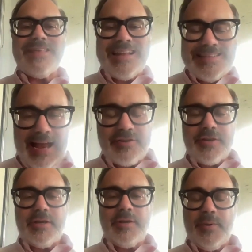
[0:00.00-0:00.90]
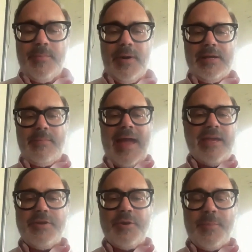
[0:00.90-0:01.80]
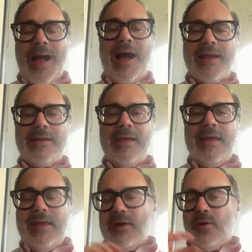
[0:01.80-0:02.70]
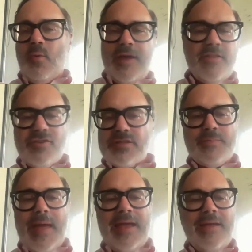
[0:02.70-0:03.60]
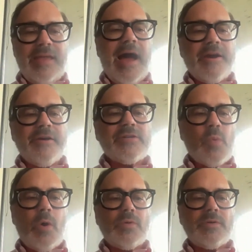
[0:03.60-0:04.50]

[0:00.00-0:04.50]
That's actually going to put money back in your pocket in a way that just paying the IRS won't.